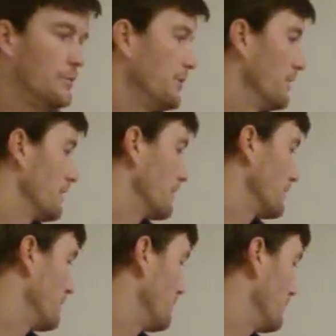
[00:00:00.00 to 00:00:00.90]
during their
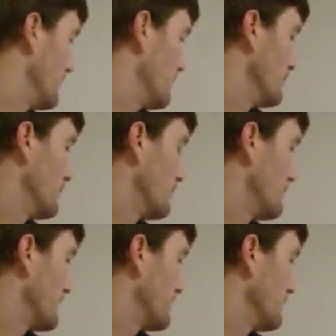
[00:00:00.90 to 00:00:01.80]

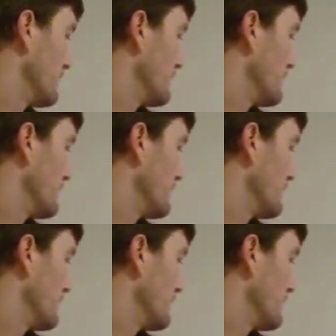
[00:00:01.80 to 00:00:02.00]
respective